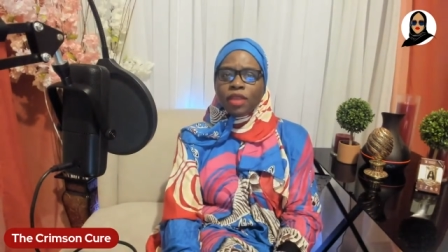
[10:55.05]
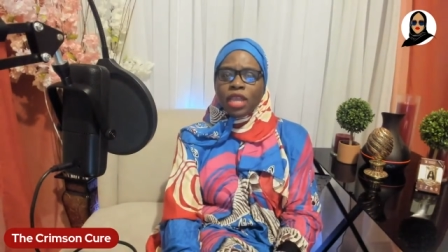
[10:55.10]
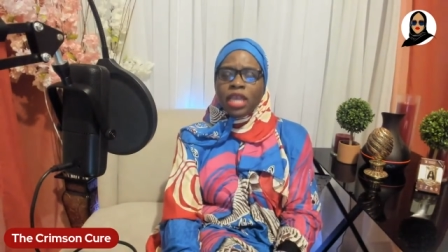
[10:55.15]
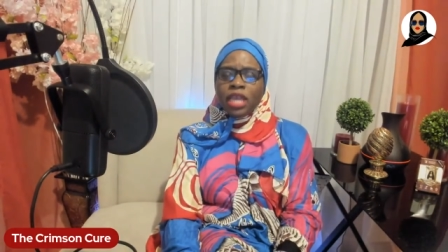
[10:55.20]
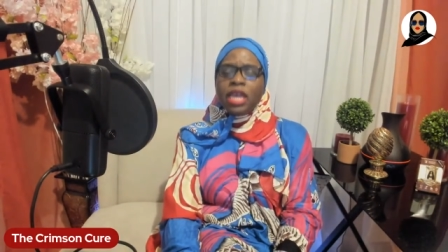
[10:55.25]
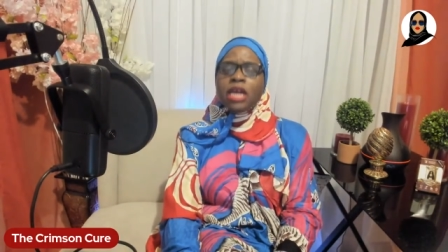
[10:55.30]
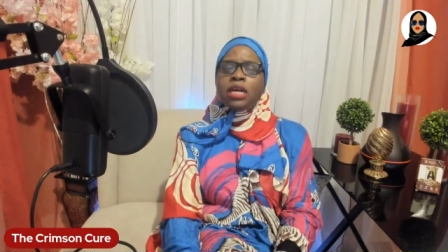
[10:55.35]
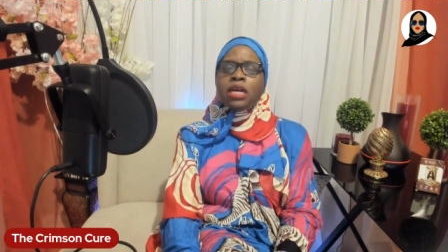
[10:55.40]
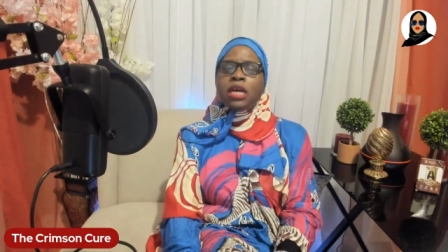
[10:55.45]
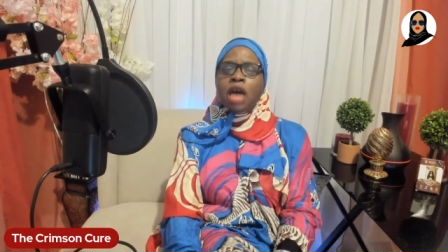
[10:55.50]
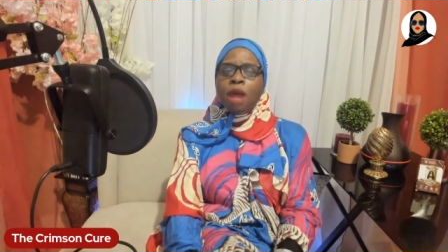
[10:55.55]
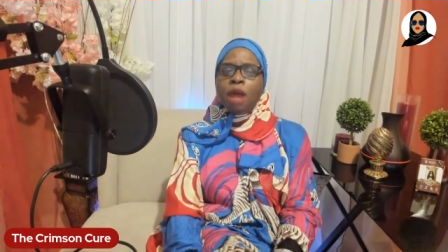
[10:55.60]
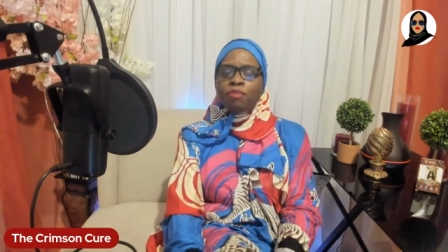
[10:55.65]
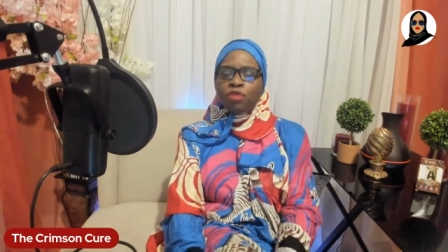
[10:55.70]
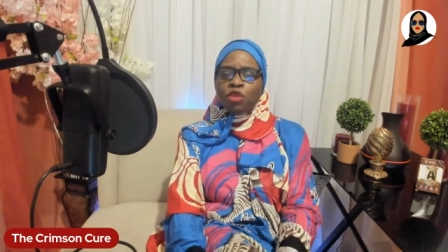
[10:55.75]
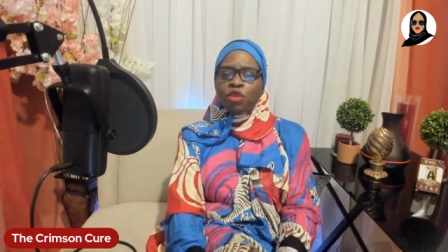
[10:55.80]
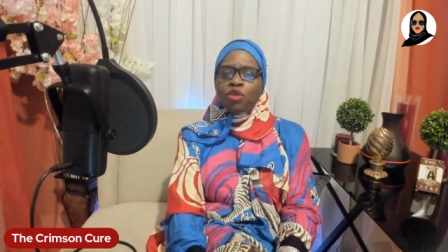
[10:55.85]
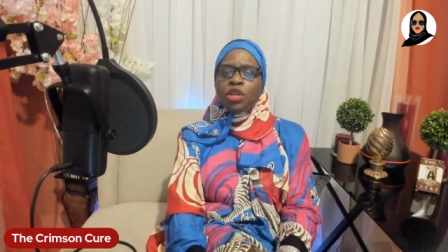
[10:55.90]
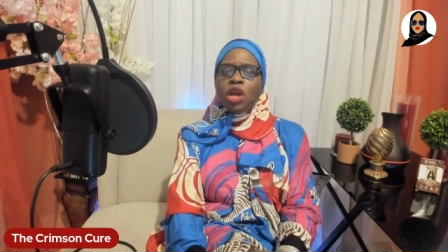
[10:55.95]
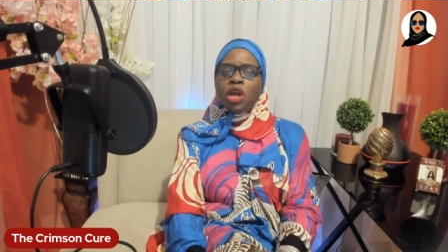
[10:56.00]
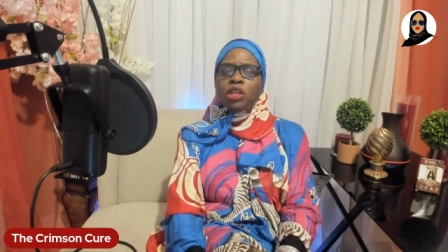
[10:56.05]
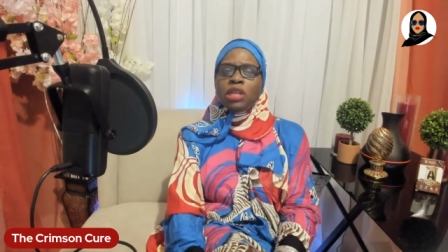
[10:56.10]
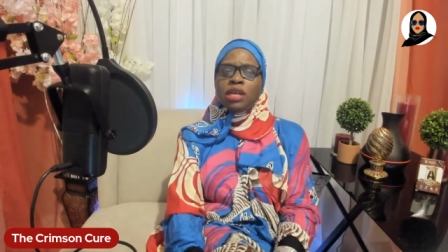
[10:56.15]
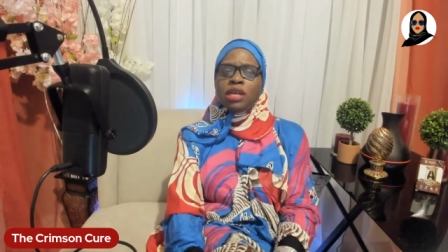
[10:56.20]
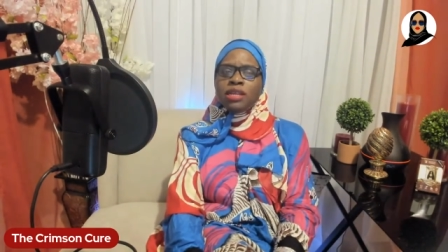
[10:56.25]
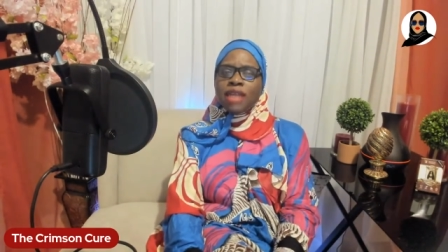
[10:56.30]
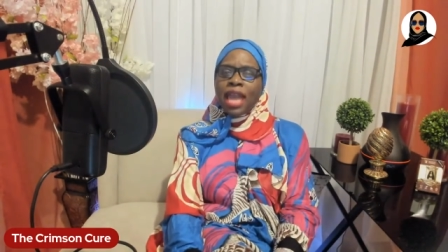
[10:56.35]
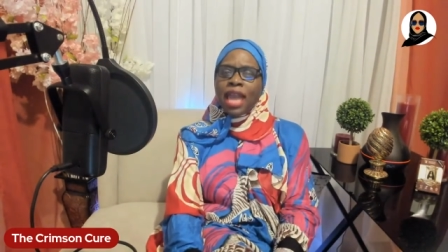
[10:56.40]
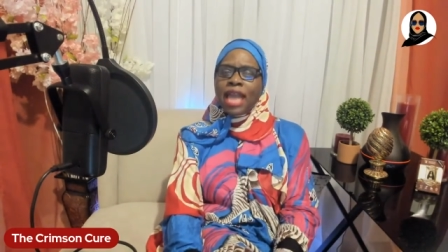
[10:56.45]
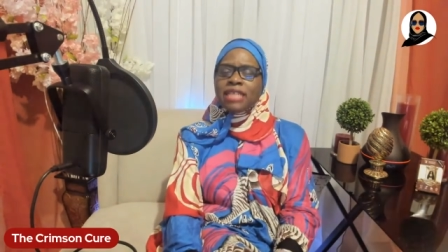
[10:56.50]
He'll come through your
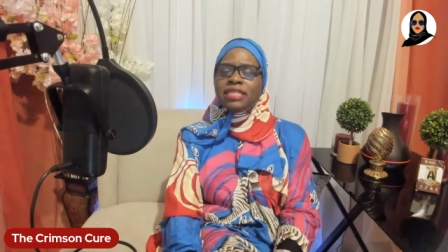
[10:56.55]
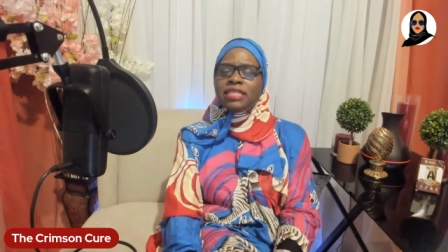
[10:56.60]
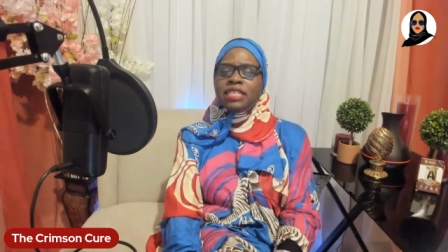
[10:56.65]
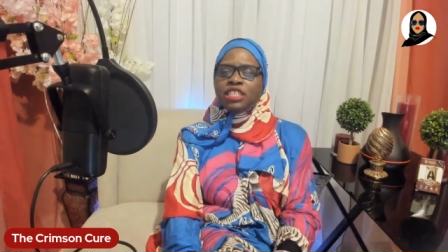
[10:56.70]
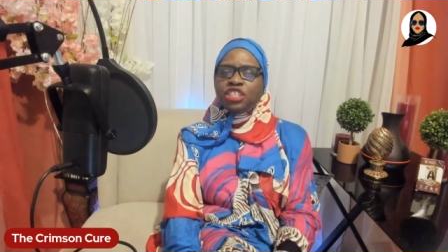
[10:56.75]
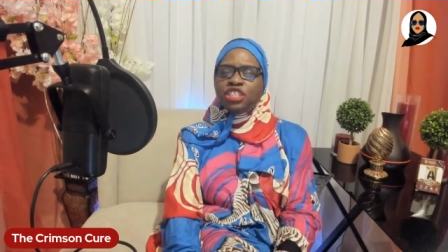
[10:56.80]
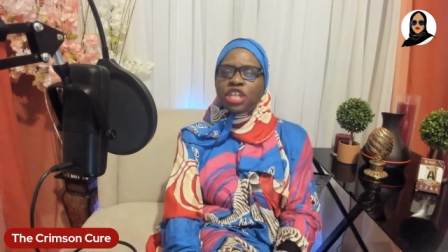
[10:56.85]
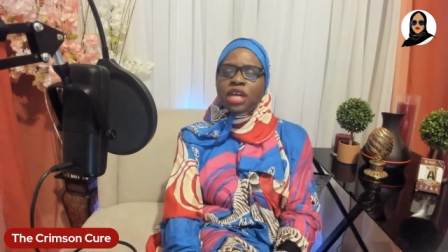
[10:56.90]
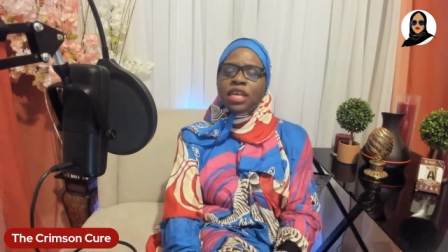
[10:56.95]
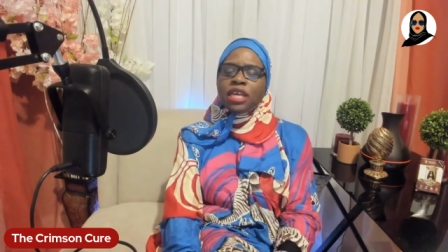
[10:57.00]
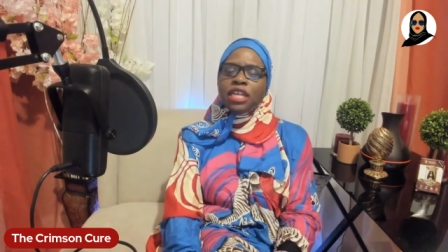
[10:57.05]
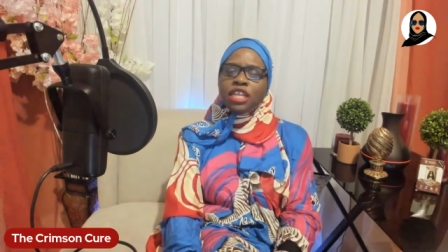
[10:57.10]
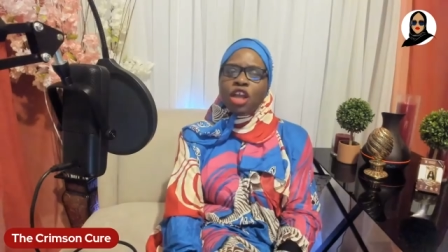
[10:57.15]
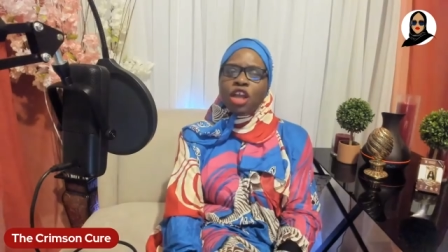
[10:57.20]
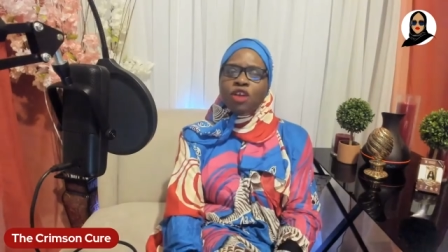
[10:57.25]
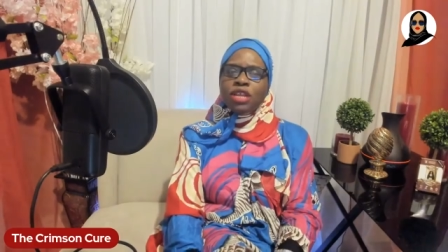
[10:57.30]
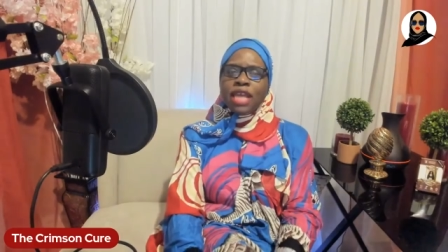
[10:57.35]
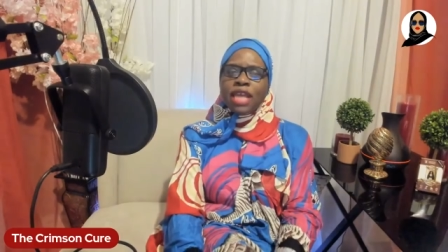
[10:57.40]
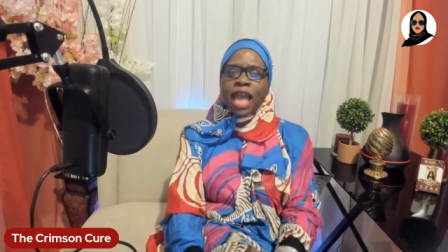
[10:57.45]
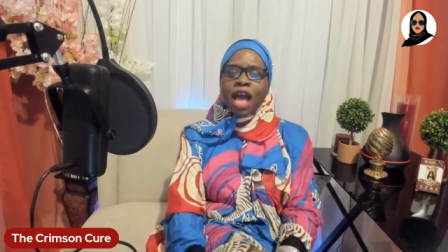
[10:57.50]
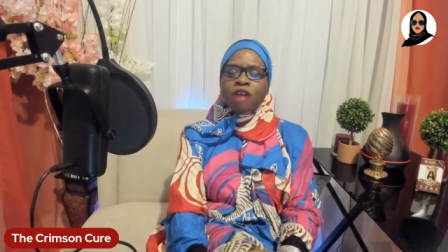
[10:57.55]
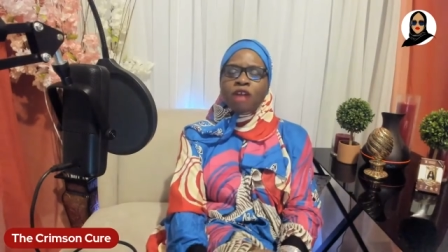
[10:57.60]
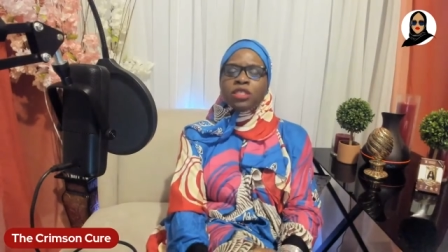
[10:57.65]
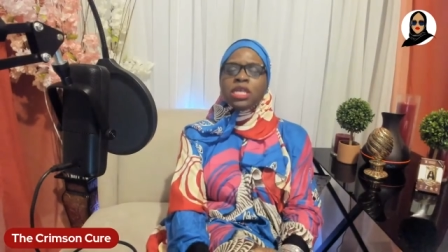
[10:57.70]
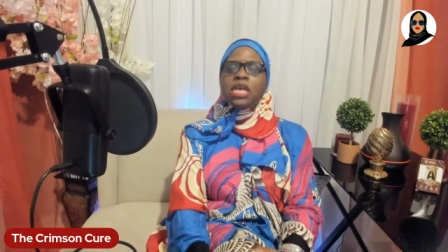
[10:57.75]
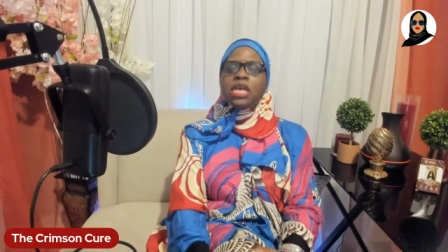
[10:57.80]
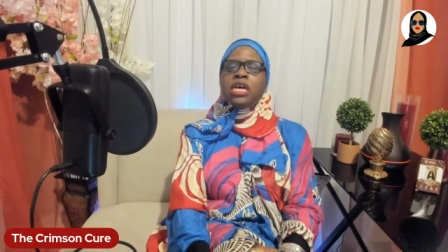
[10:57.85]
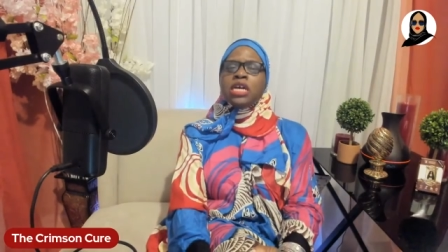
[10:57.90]
little nasty, junky, dirty house,